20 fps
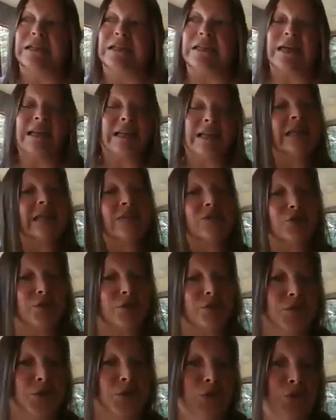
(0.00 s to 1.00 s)
getting into the
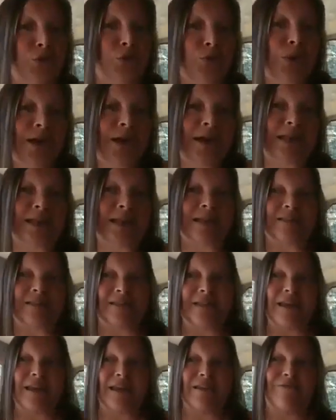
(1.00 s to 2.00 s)
mood when
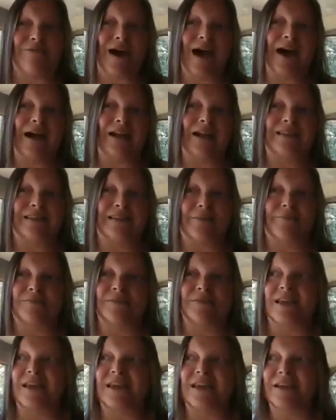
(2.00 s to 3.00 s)
they've had
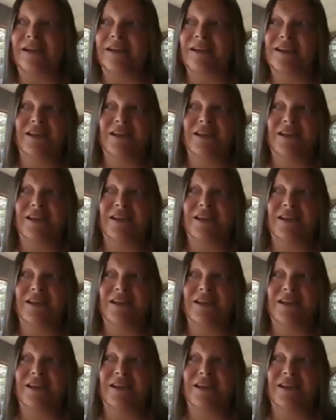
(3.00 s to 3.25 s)
something